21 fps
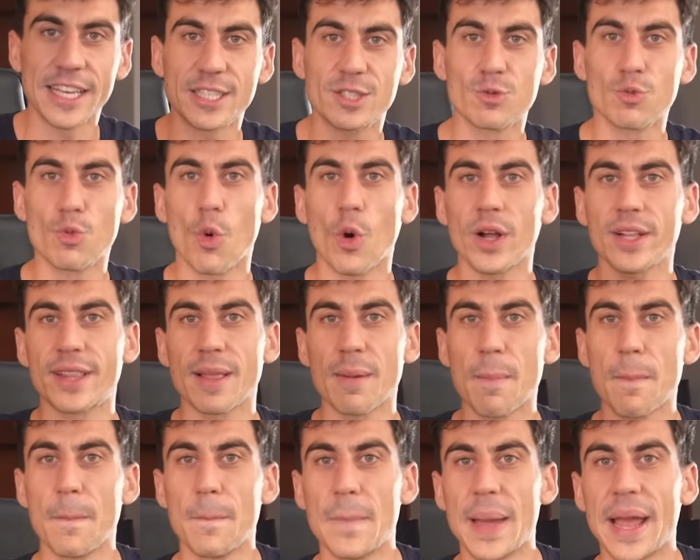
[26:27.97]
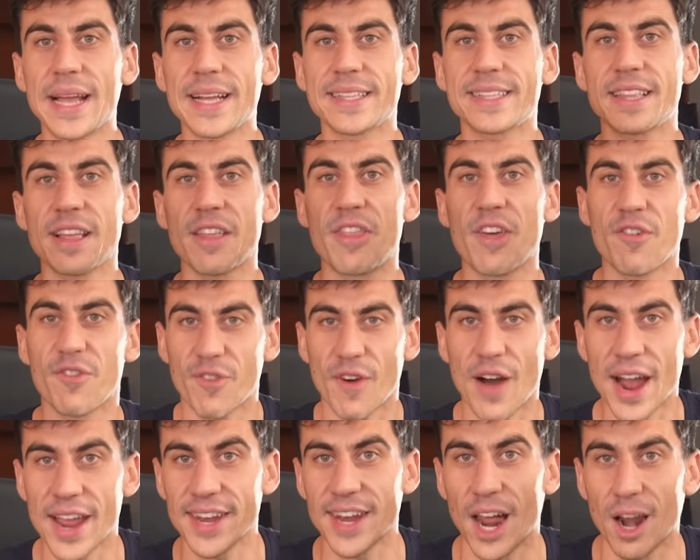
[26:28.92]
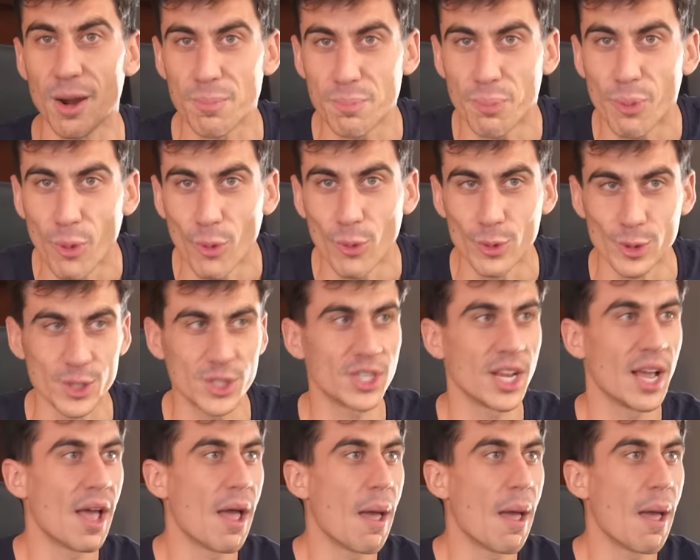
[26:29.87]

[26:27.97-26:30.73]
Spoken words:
is what made the final push.